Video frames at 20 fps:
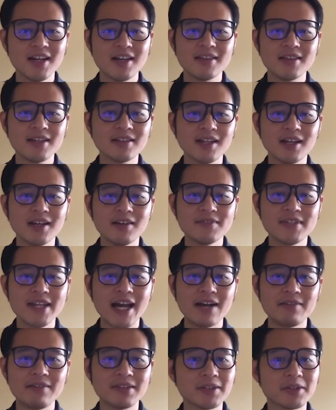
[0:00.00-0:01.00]
they love to
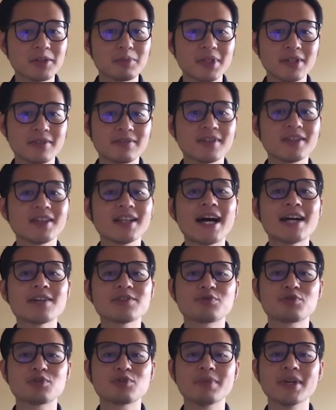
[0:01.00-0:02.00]
have a little bit of
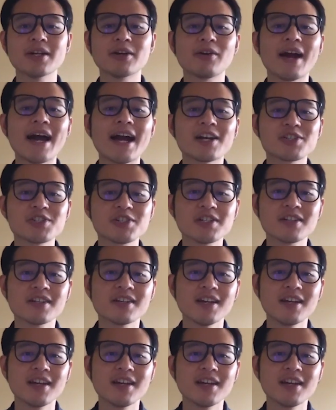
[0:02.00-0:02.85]
classroom interaction.